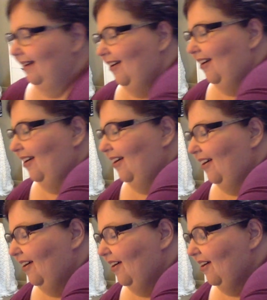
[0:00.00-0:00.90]

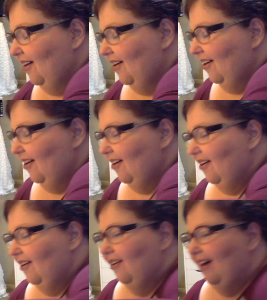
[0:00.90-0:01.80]

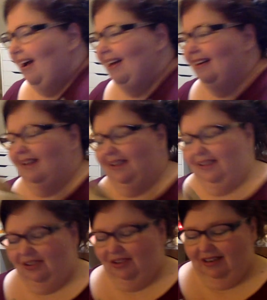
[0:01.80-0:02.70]
Oh, I got it
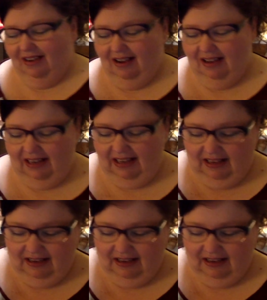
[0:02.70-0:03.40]
good, honey.